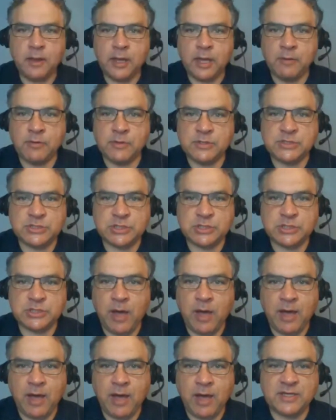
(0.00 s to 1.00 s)
It was
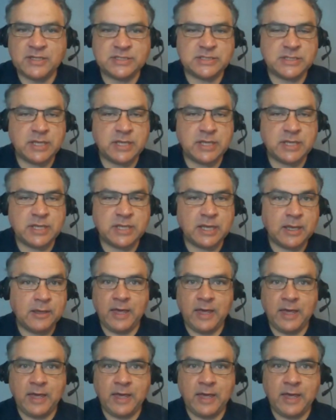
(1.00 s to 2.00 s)
so obvious
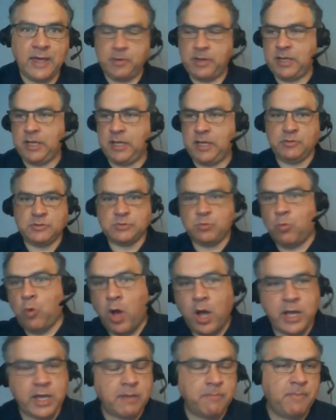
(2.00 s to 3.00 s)
that I mean, he
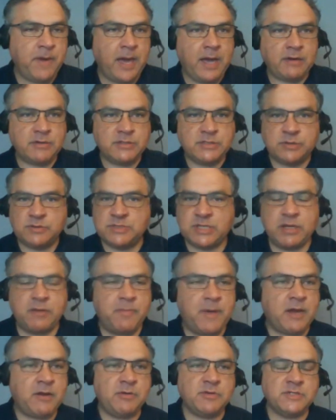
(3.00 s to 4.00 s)
was walking batters, he was
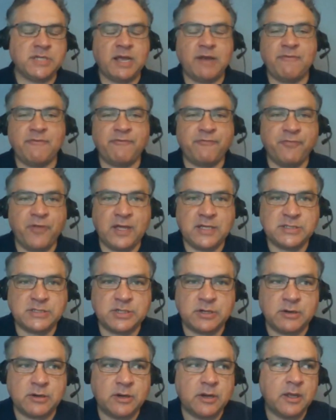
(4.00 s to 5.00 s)
hitting batters, he was getting
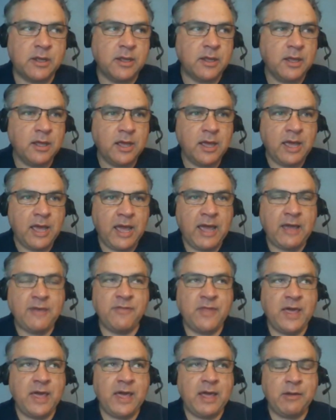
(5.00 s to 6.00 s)
flustered.
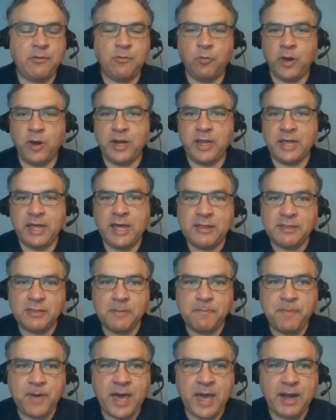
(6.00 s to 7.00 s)
And then when he hit
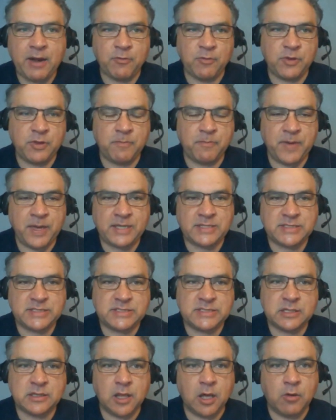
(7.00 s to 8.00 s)
the batter with the
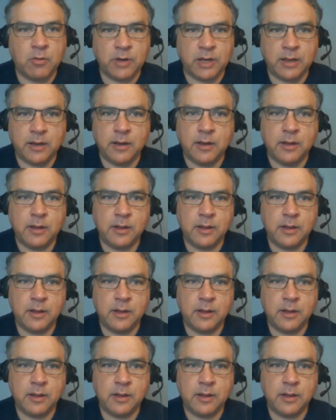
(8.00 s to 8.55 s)
bases loaded